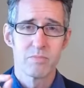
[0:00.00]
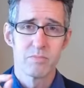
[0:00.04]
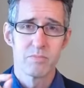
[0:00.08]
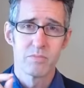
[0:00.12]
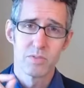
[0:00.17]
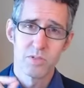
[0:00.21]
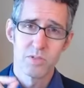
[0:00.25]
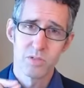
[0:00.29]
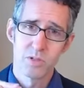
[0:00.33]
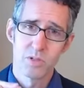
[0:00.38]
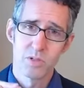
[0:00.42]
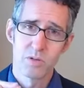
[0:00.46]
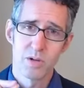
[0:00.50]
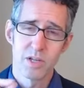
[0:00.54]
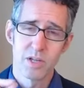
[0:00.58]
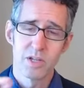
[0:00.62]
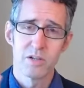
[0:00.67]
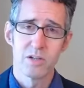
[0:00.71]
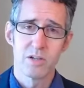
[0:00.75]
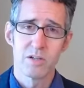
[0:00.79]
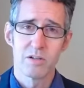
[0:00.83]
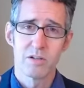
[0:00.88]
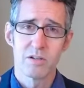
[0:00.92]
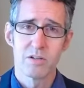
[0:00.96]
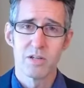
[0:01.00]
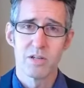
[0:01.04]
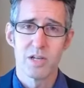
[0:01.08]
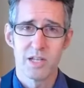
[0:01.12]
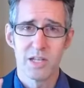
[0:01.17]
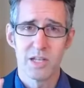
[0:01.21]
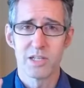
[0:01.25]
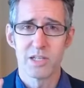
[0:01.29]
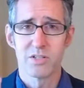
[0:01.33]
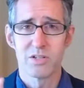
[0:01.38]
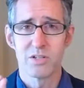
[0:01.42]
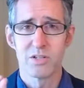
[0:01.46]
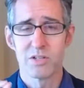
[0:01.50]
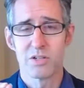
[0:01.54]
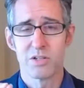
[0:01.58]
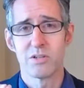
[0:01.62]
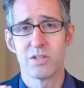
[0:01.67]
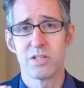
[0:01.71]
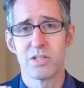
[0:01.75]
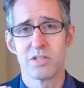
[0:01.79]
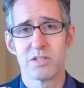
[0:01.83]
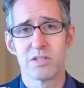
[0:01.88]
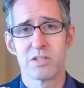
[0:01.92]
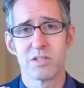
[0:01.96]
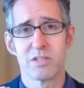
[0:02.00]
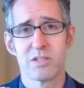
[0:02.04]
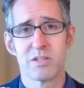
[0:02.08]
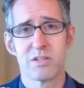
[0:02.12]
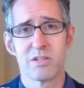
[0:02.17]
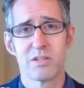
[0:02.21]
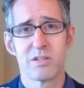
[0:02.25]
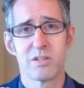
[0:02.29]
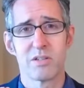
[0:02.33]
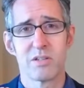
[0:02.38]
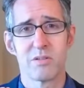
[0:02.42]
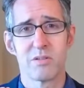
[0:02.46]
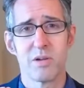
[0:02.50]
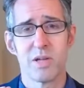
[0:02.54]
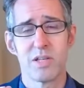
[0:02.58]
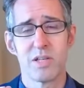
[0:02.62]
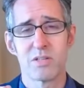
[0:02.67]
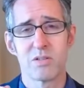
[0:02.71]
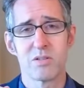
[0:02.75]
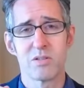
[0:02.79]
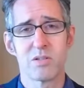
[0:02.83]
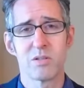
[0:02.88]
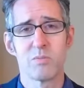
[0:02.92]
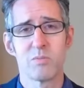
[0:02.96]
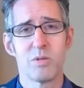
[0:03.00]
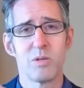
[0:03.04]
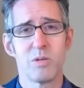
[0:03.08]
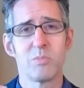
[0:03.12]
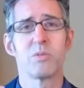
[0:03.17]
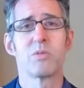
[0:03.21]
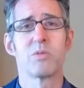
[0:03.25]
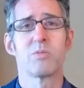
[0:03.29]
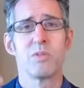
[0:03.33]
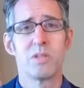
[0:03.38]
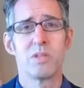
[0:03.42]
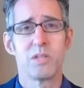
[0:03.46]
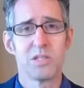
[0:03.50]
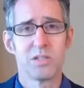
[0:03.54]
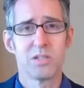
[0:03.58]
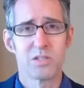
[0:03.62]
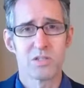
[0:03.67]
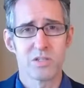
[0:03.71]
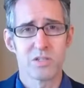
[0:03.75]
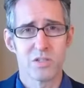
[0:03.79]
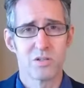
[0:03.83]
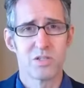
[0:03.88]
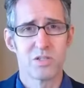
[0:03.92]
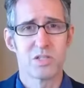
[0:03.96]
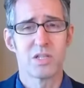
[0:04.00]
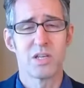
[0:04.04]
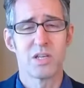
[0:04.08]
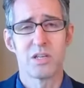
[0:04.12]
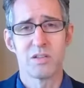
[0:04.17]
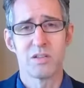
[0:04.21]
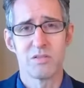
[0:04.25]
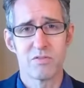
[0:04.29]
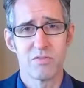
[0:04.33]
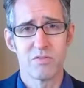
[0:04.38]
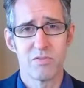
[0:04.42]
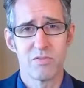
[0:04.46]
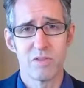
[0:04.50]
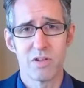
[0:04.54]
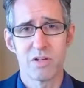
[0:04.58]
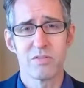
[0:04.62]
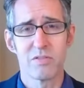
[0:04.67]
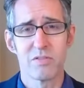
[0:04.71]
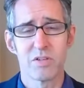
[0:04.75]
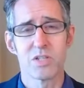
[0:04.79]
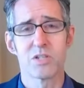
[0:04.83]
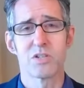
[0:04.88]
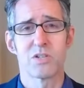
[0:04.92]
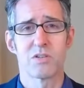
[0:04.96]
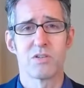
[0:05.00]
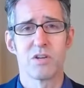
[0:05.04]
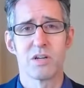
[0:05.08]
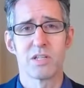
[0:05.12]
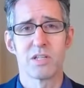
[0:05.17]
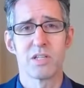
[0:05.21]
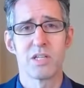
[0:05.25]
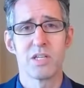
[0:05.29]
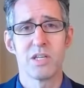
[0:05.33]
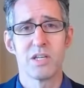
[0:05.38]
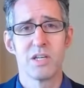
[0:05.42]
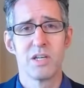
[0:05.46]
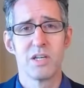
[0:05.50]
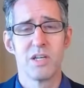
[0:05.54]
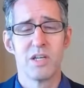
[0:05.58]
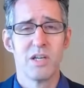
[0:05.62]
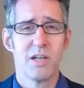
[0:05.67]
to greater and lesser degrees, right? So some people really dissociate very, very strongly.